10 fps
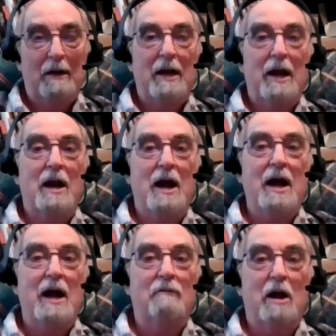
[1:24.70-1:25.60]
and I
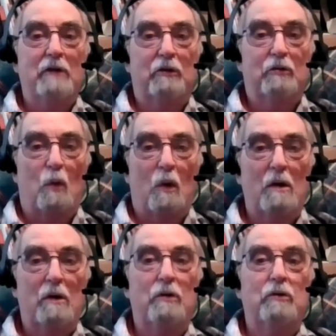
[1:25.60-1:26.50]
have lots of
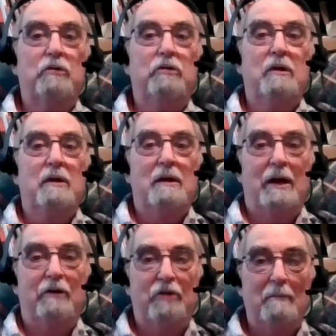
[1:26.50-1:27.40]
squirrels
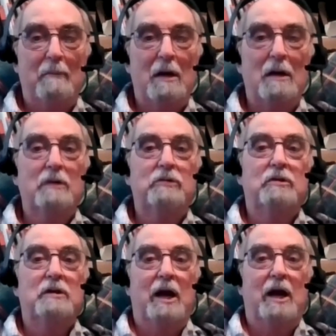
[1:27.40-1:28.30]
and chipmunks
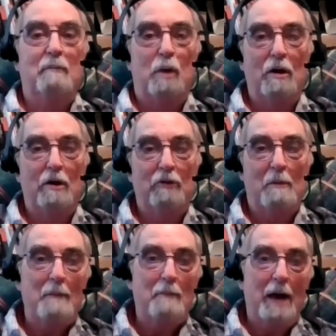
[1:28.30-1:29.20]
and birds on
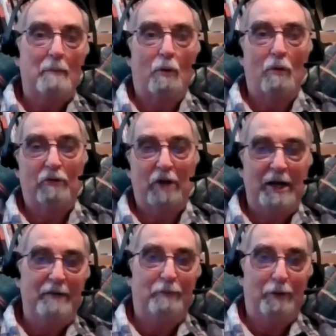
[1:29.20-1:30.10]
my back porch
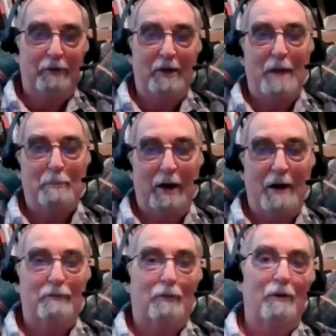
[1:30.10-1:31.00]
eating food that I put out
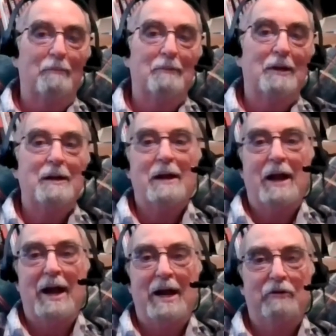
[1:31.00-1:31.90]
for them.
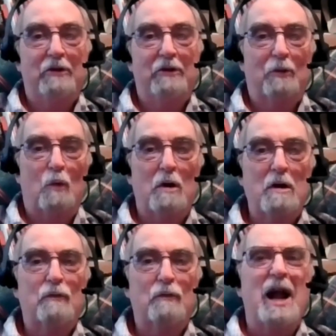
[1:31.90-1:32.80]
And it's just a
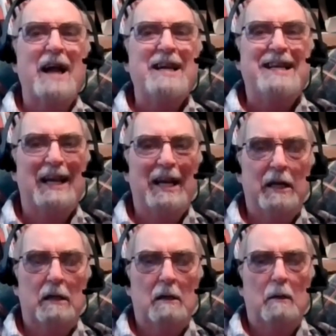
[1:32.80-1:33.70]
wonderful,
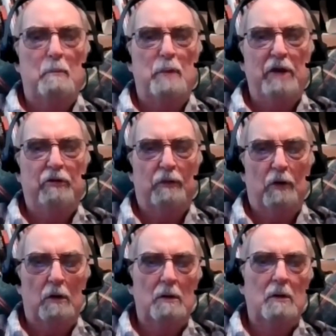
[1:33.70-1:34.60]
idyllic,
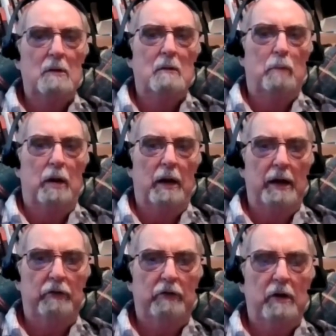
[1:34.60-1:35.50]
peaceful
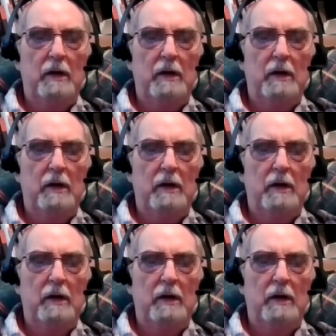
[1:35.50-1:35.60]
place.